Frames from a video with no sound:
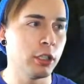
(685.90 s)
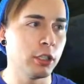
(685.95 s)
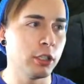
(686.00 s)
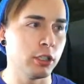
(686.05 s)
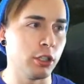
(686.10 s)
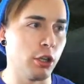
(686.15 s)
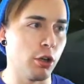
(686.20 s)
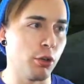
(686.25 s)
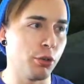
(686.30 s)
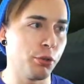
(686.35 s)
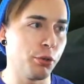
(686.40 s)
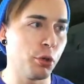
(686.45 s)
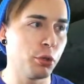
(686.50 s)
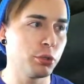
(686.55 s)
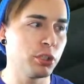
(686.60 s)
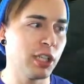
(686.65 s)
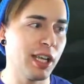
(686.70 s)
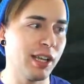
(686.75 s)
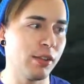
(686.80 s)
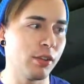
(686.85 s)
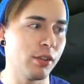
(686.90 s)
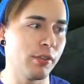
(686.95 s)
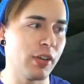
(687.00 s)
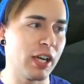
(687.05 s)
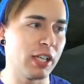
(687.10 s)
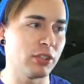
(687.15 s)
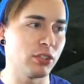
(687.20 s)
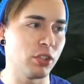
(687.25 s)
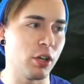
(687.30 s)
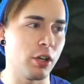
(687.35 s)
throw chains of
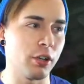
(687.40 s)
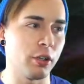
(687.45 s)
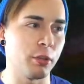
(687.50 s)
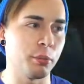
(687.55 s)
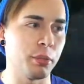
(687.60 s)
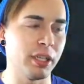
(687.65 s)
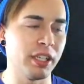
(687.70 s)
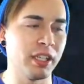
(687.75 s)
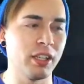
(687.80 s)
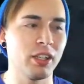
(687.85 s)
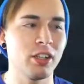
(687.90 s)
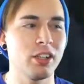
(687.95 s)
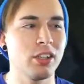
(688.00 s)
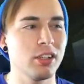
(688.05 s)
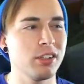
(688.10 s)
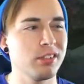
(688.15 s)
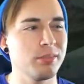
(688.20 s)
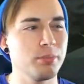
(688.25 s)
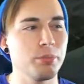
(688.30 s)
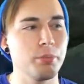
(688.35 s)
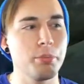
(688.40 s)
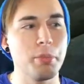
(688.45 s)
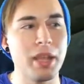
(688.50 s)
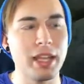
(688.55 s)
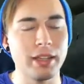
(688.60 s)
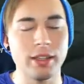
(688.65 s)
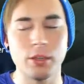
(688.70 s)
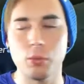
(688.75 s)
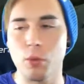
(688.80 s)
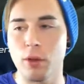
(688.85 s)
ice on them, and
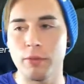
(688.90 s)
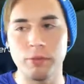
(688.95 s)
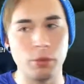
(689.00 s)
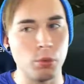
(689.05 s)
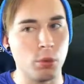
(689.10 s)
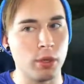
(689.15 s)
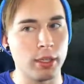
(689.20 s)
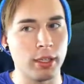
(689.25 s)
mainly 1v1.